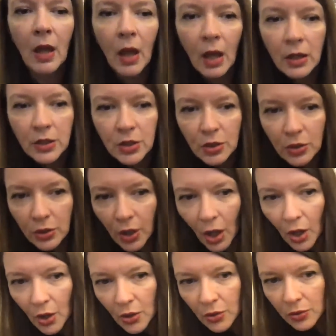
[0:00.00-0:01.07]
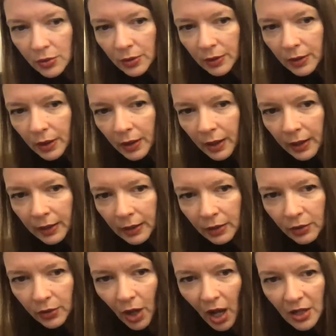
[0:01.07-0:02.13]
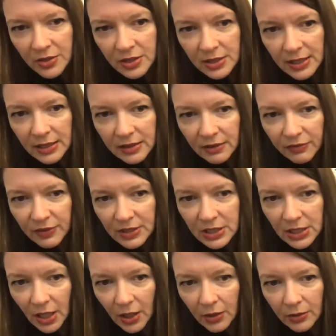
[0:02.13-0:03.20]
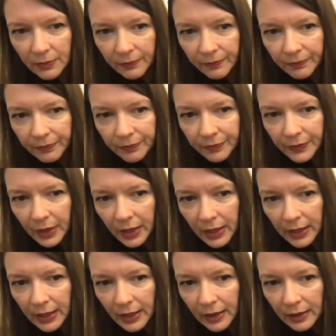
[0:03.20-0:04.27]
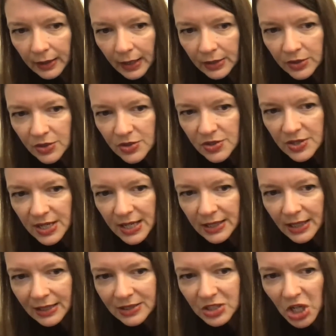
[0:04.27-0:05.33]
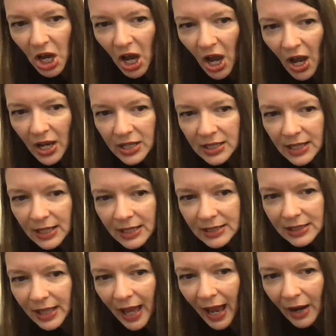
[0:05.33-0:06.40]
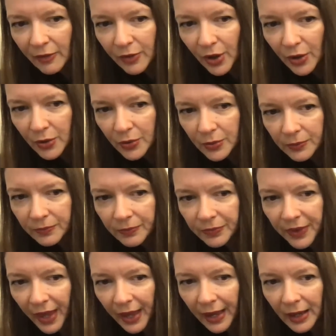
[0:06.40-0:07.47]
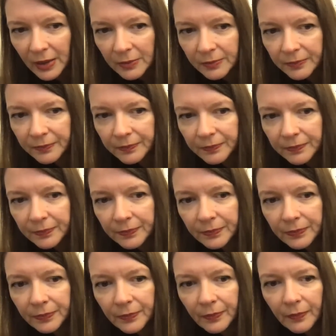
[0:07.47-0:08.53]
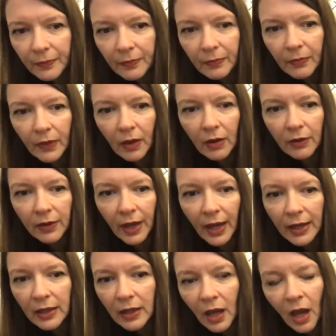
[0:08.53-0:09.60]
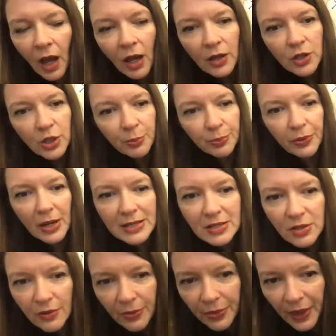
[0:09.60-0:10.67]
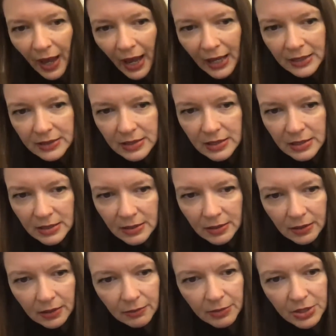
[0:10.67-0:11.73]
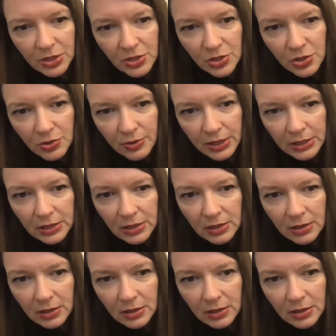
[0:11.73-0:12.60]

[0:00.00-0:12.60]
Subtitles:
you go look underneath the video here. Can you see that tiny little arrow there? Okay, you press on that. Let me just do it.